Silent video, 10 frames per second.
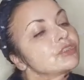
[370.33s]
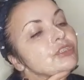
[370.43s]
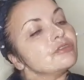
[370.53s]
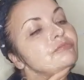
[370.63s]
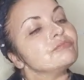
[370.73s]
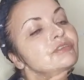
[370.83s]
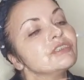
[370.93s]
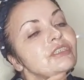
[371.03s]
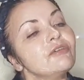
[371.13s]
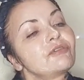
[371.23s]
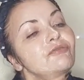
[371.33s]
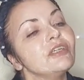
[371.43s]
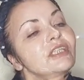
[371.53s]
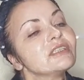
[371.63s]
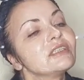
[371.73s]
So down the
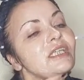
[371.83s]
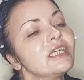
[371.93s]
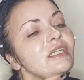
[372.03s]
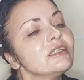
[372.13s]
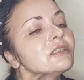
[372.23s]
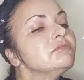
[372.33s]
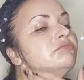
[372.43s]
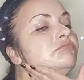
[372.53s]
face and neck.